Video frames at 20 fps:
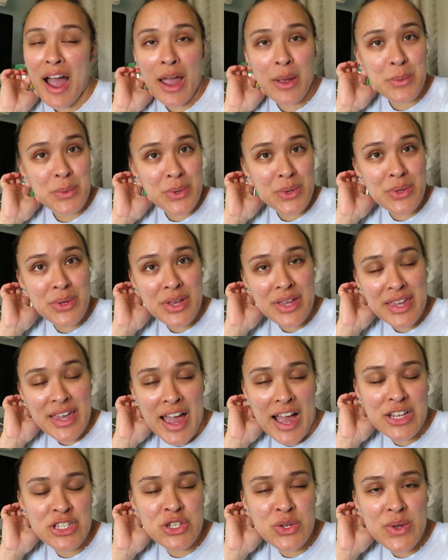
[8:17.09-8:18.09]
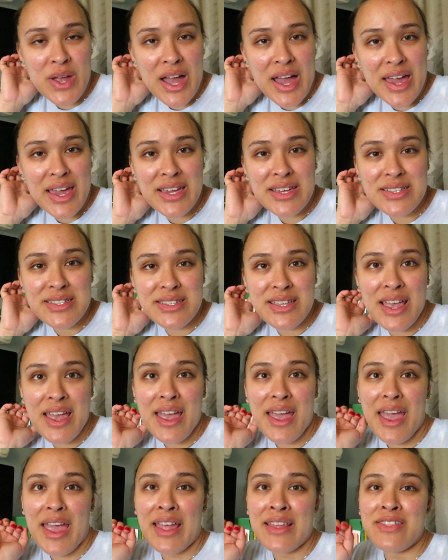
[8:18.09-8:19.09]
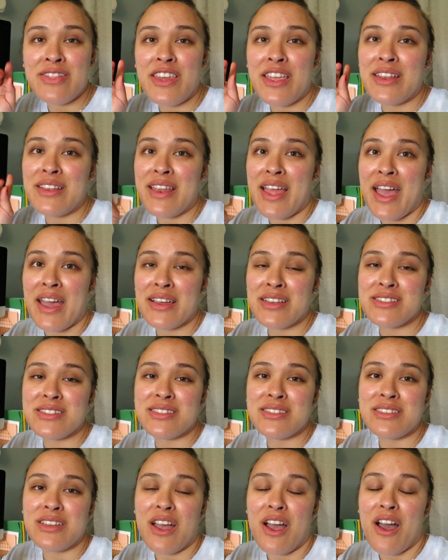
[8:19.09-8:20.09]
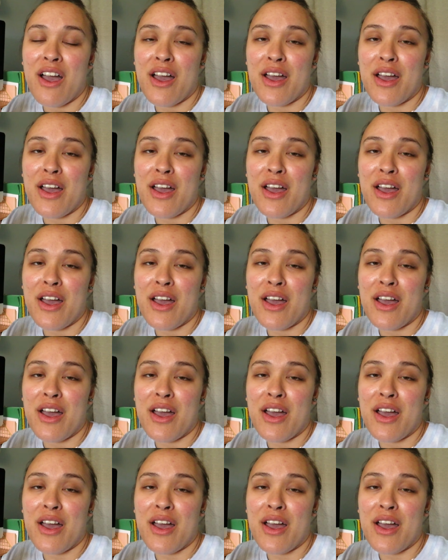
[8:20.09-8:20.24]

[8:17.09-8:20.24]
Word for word: I will catch you guys in the next